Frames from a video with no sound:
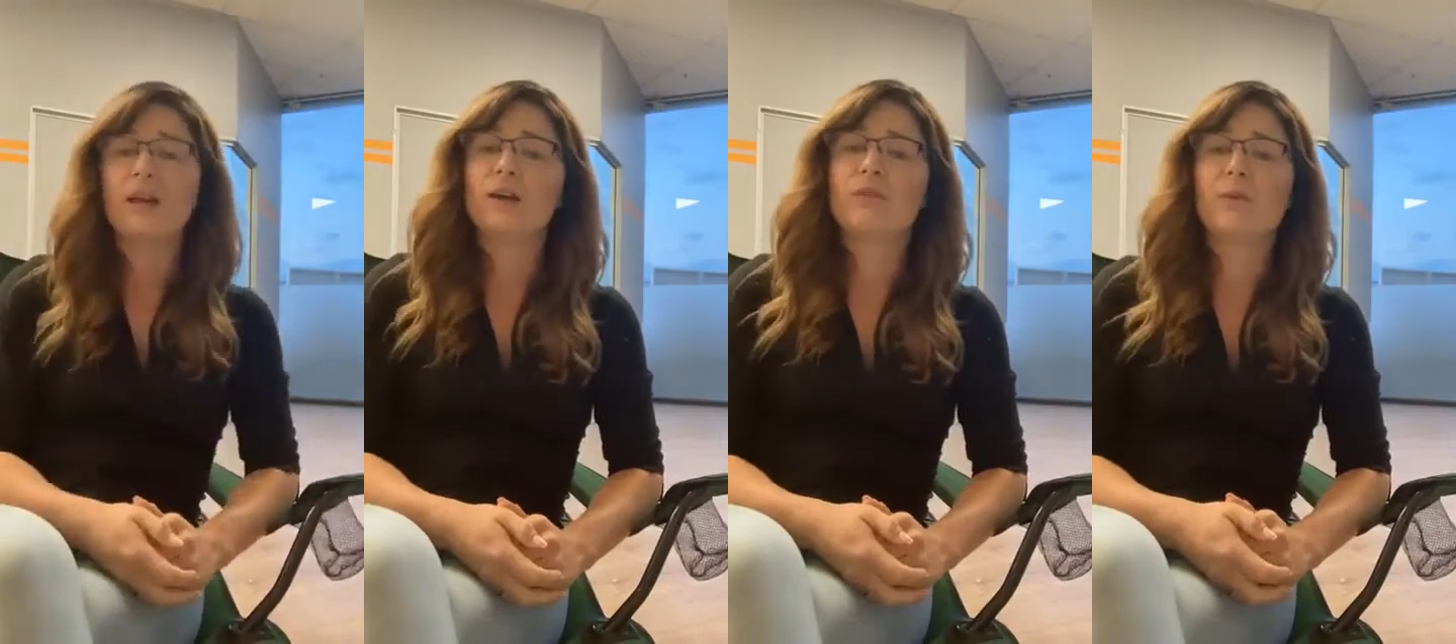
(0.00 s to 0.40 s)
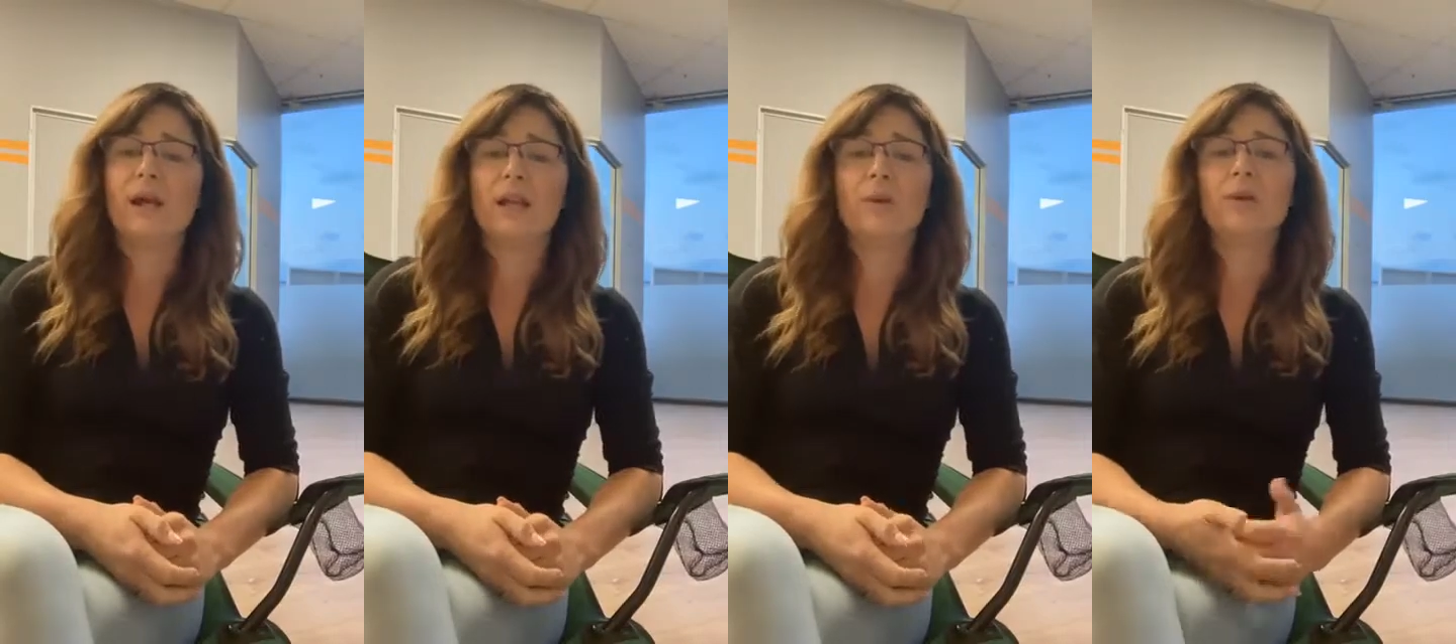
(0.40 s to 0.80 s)
For
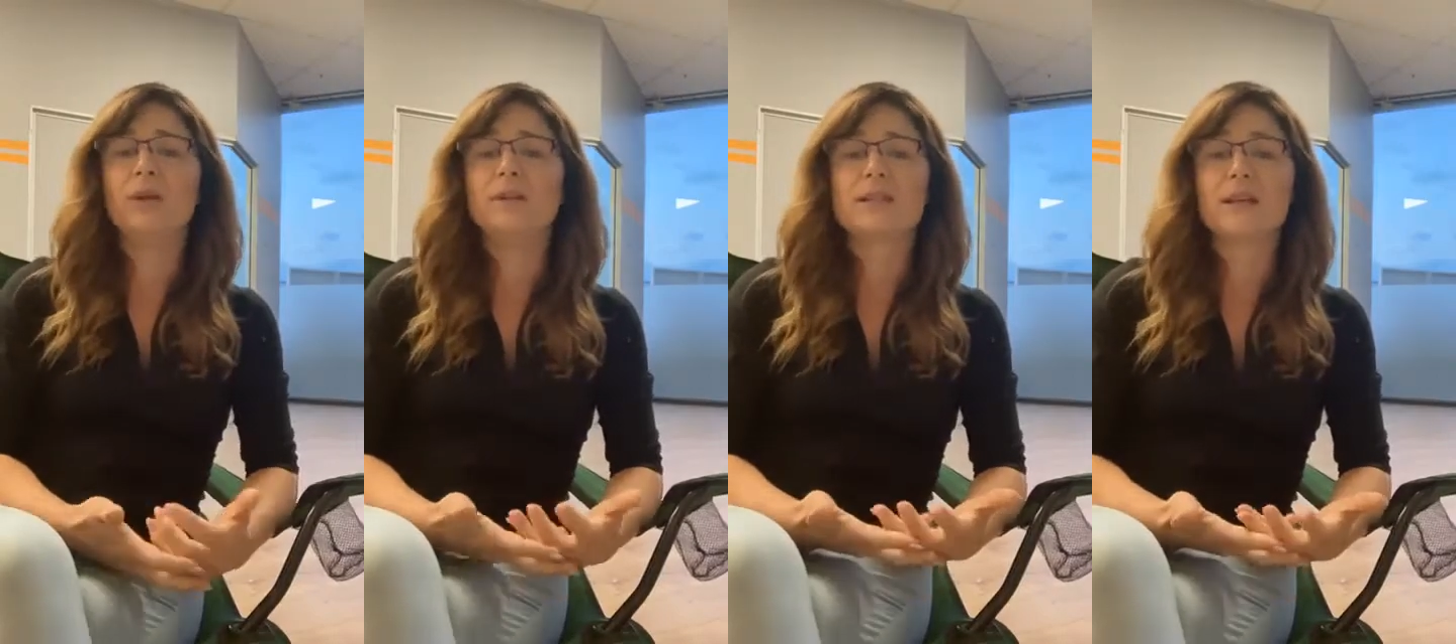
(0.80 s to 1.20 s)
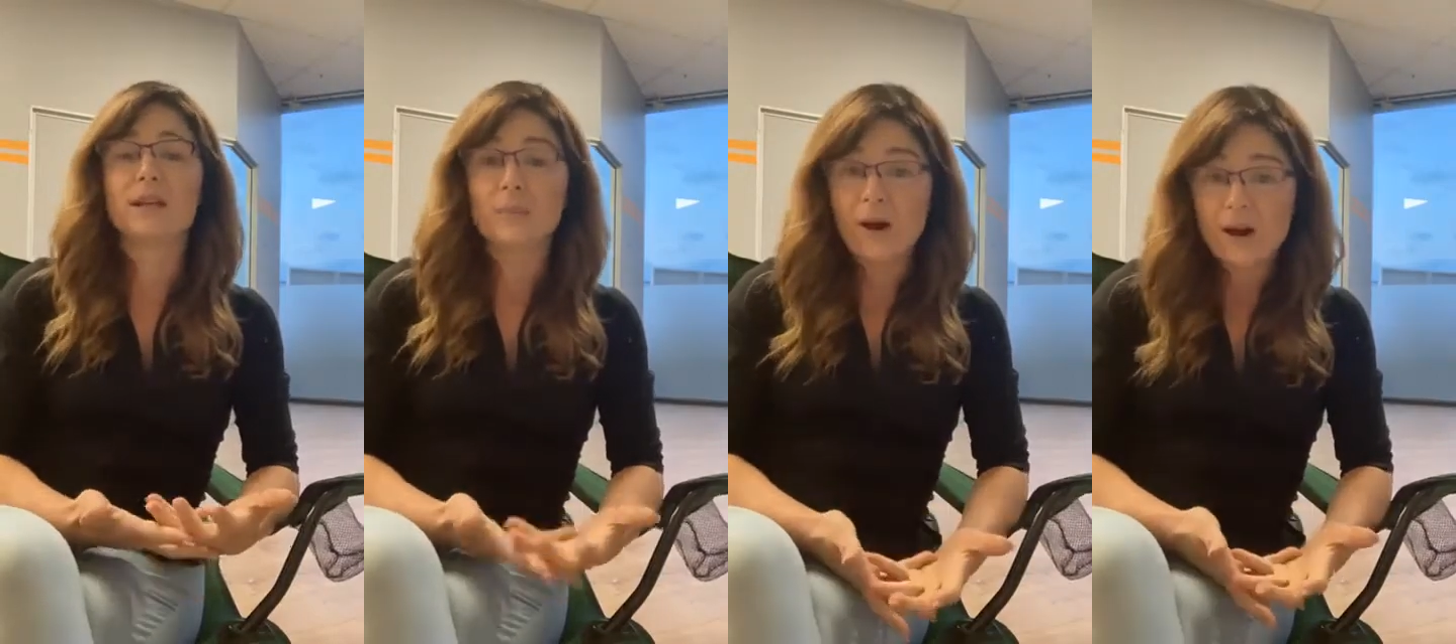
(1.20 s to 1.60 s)
anyone who lives in an
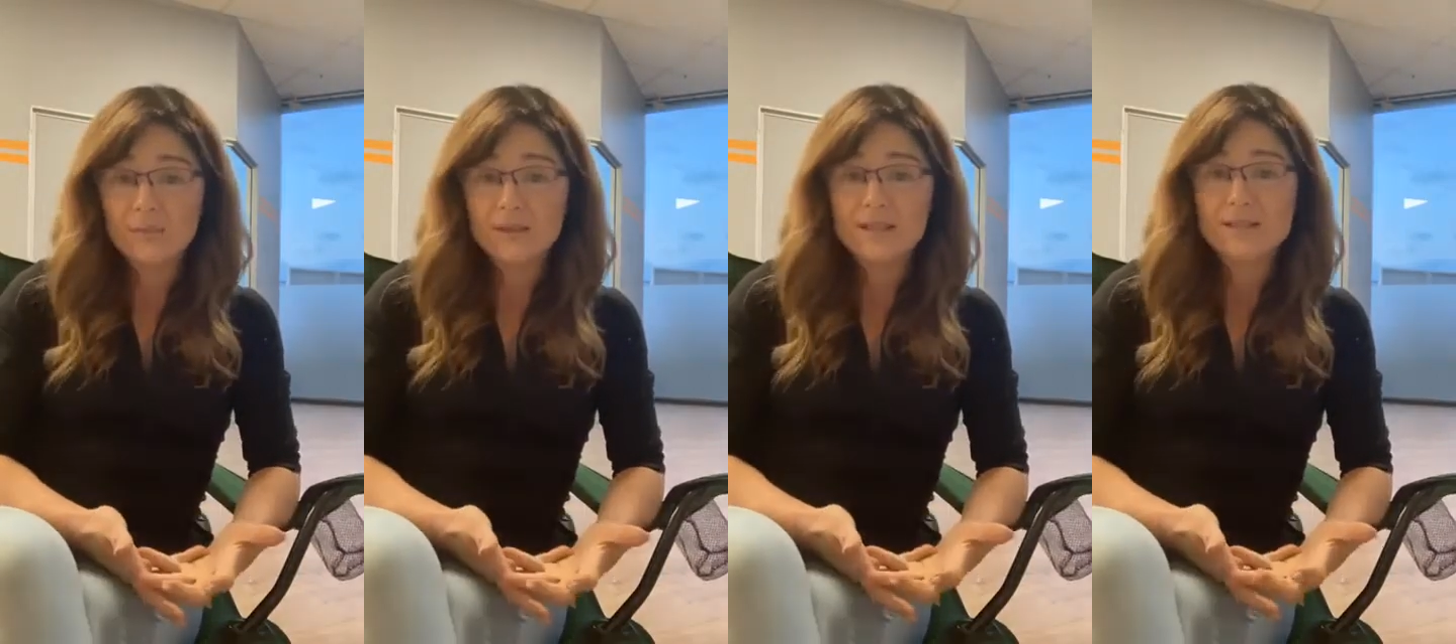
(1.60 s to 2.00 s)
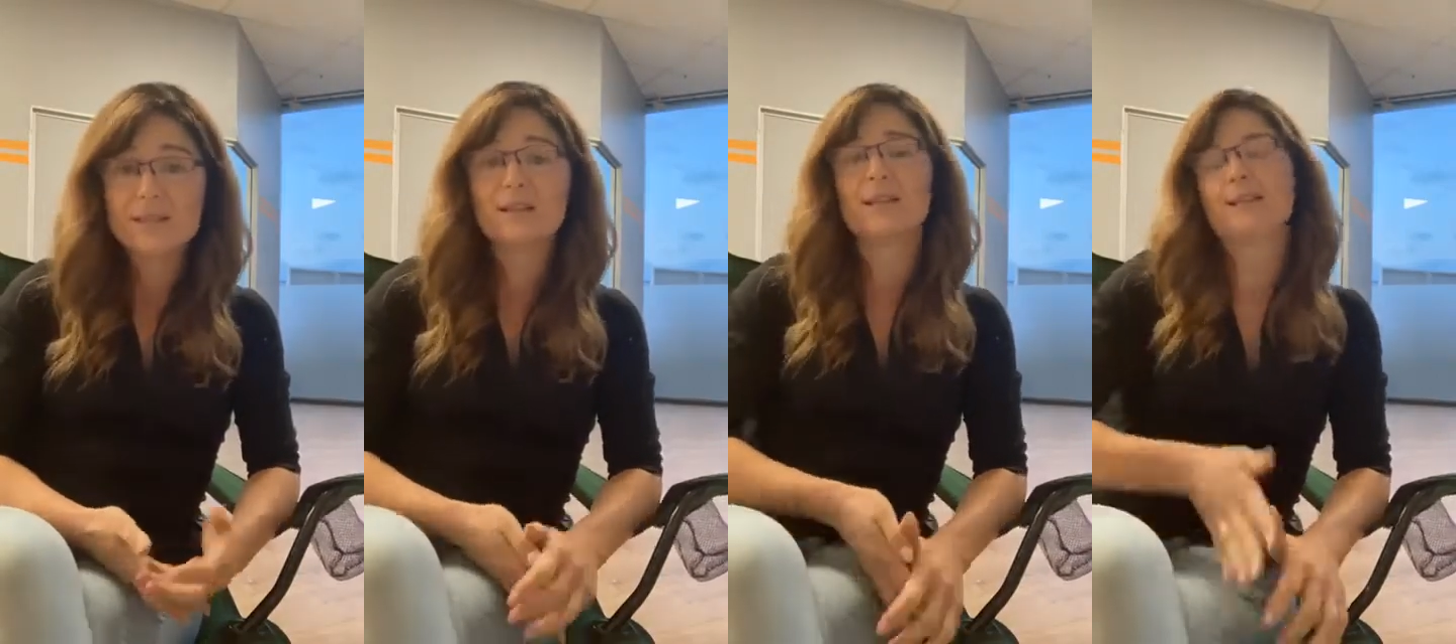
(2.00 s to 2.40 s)
apartment,